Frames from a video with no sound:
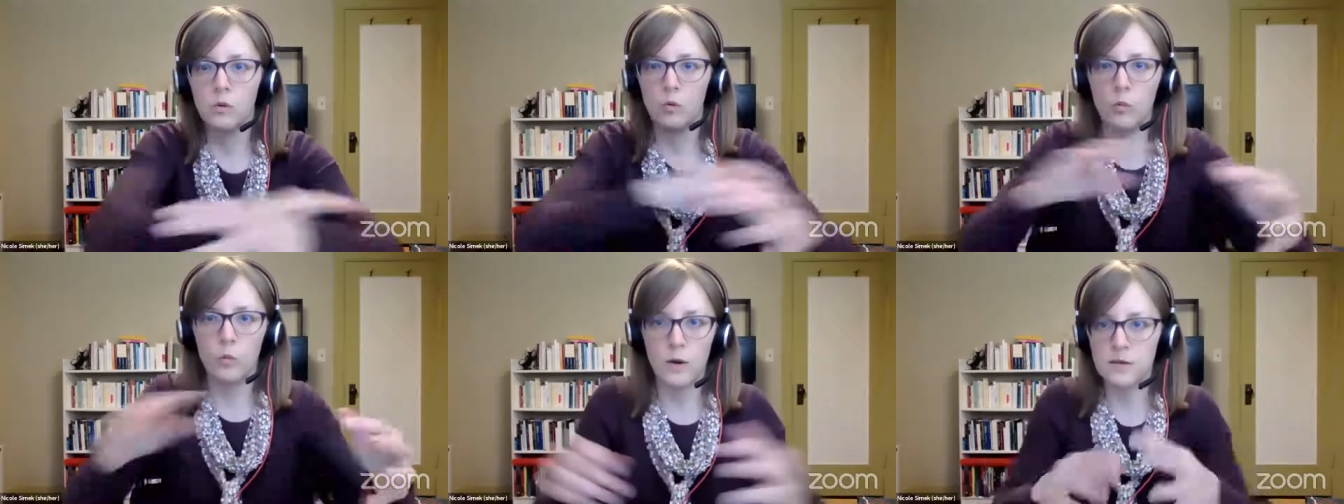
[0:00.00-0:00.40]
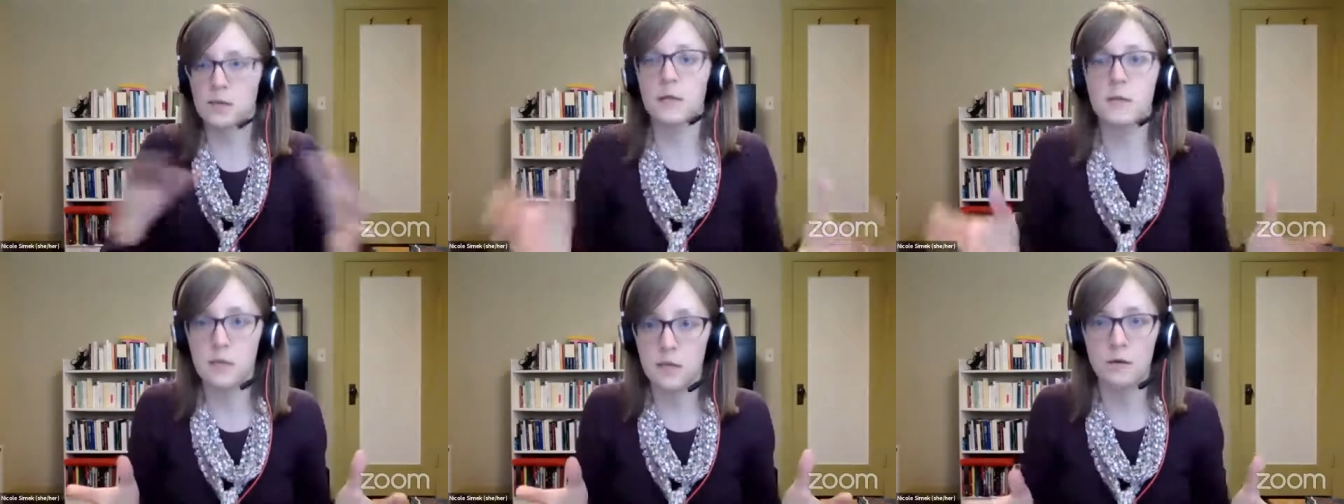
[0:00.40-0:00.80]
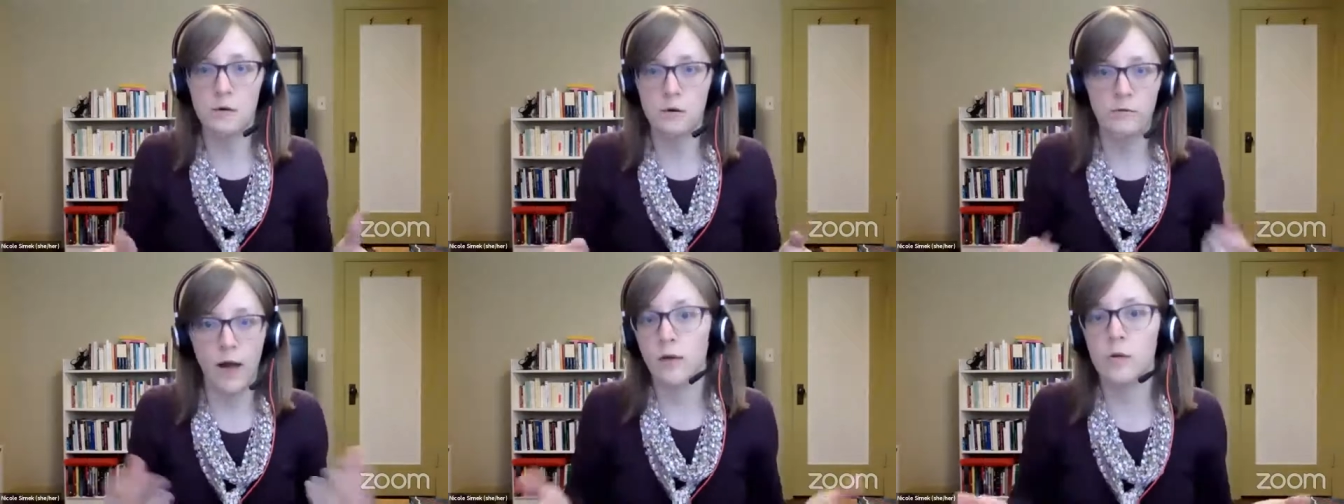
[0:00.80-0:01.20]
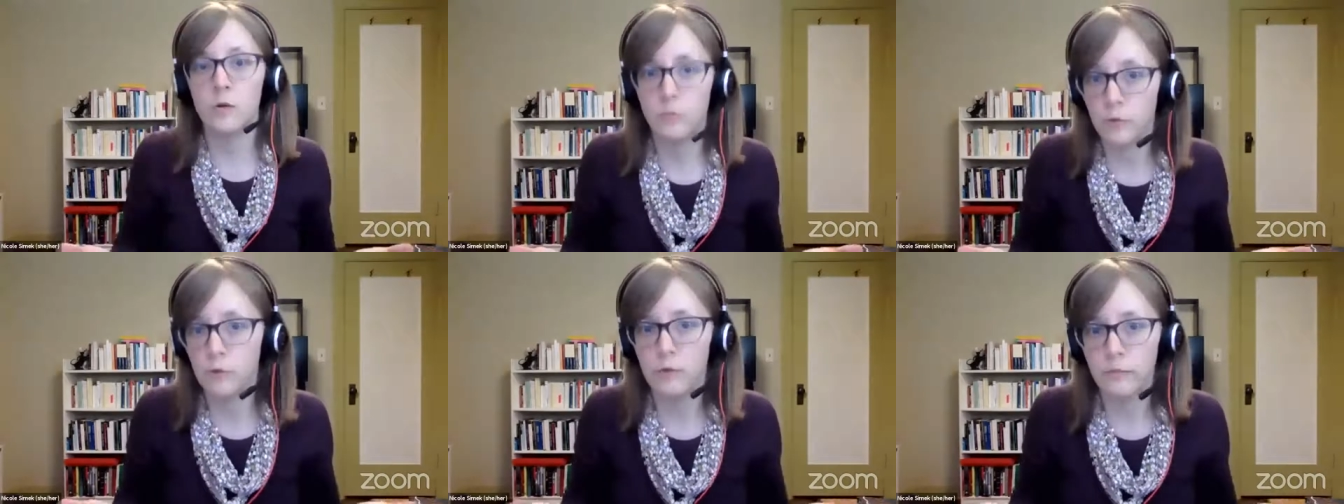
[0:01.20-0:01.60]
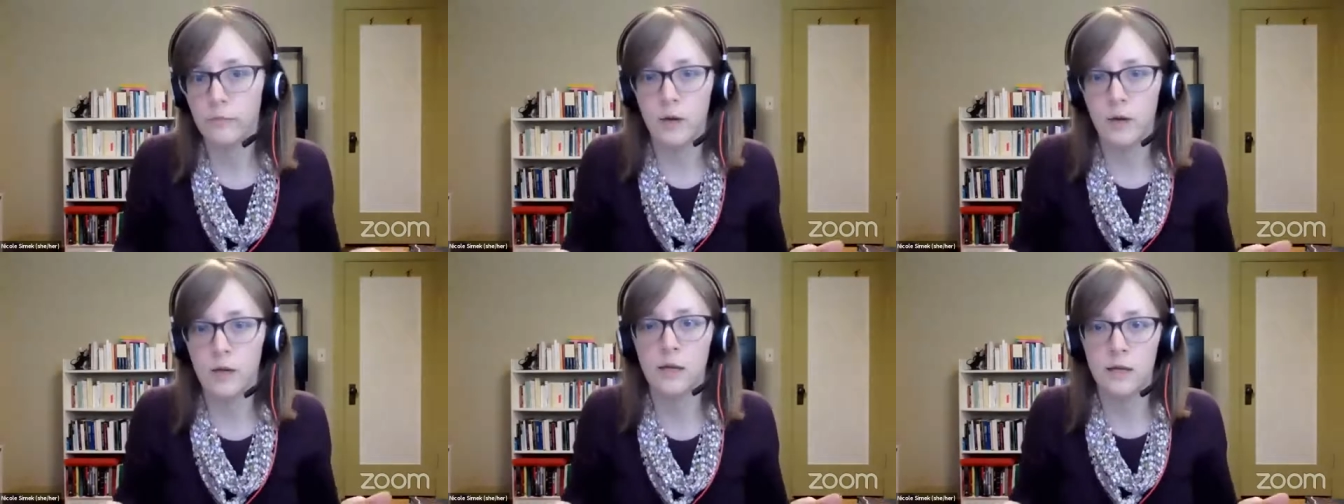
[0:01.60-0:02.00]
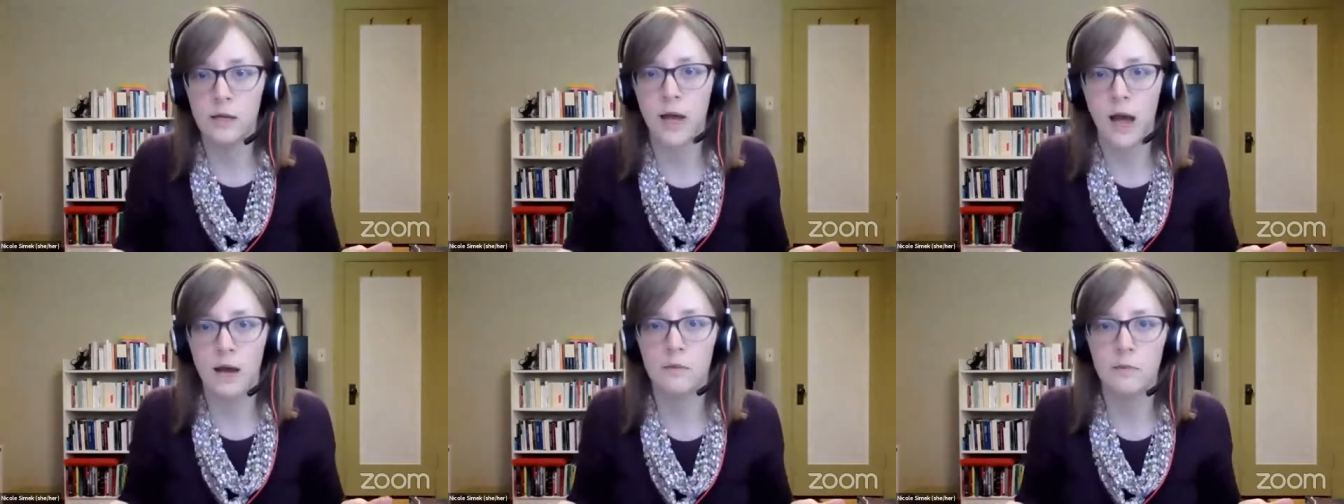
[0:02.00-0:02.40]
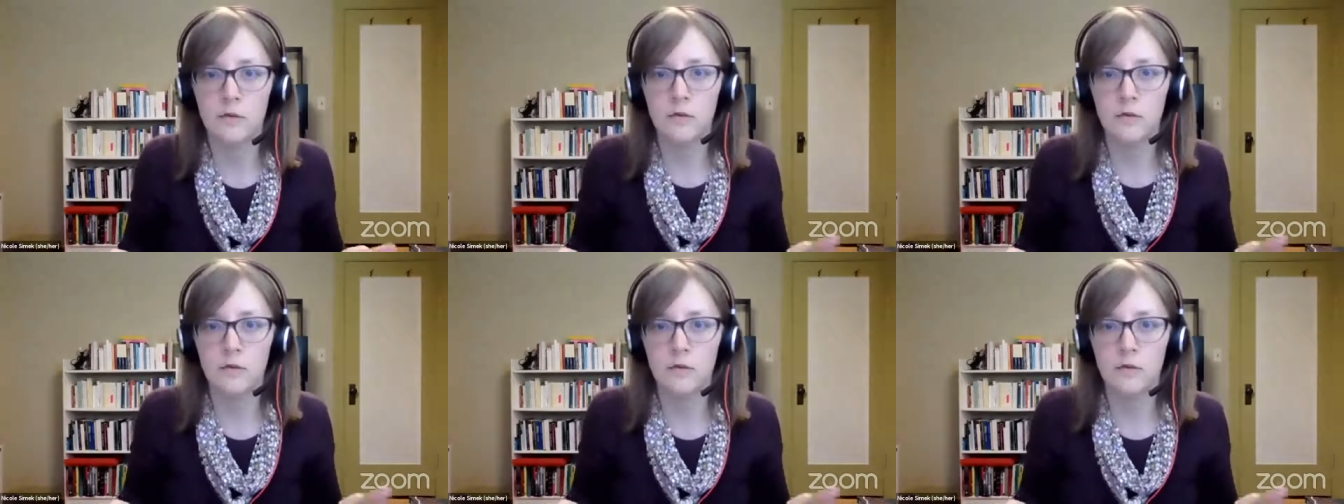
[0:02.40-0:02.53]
what's considered valuable in the academy.